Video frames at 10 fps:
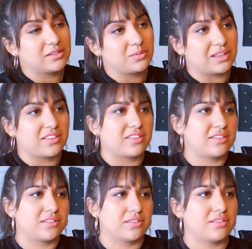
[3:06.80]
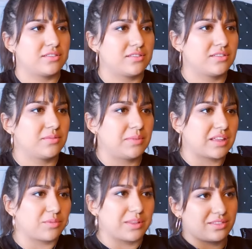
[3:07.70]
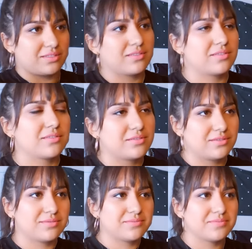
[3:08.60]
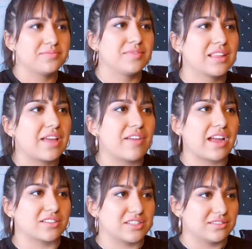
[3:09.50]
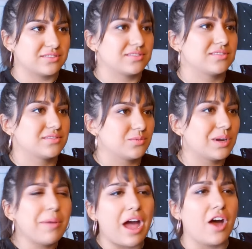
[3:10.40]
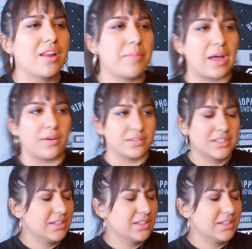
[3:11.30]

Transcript: with mixed with live action. What am I on about?